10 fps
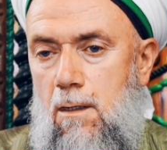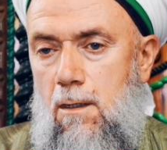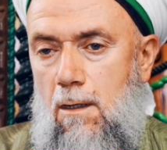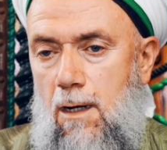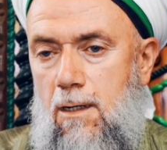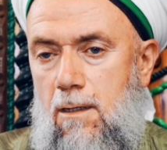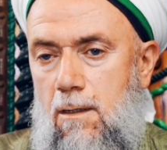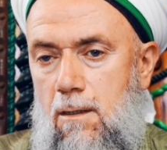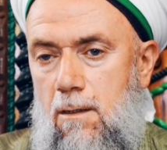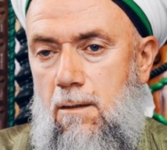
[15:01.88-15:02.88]
running
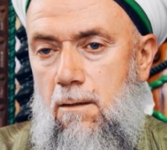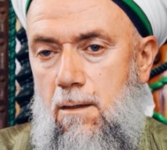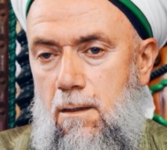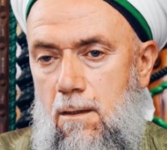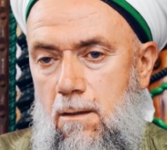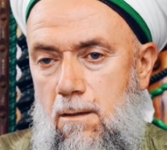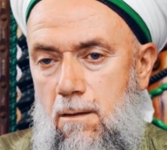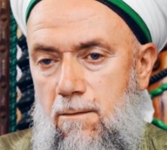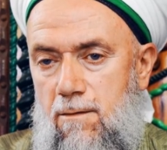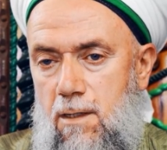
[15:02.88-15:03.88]

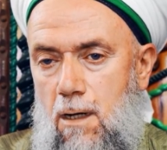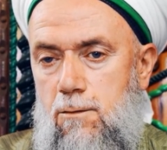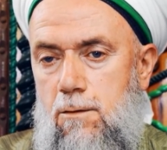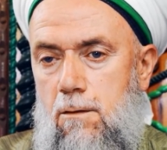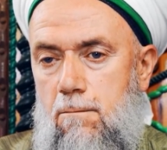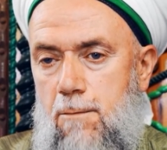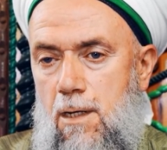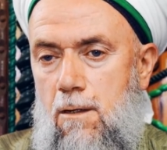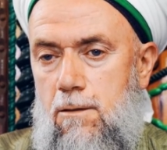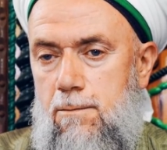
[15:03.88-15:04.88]
thousands,
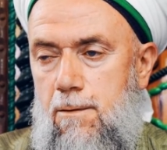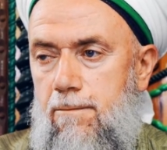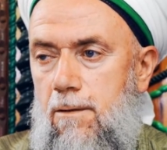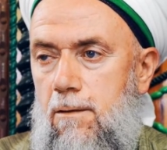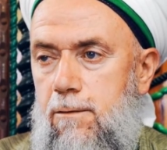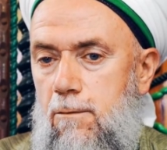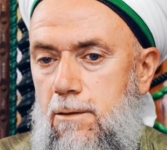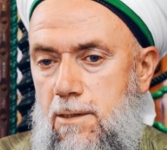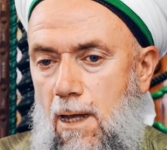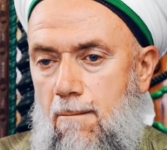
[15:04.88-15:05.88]
millions of people to
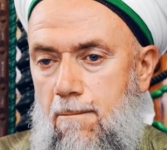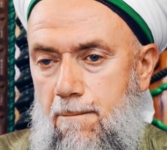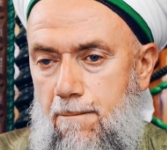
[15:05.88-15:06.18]
Islam.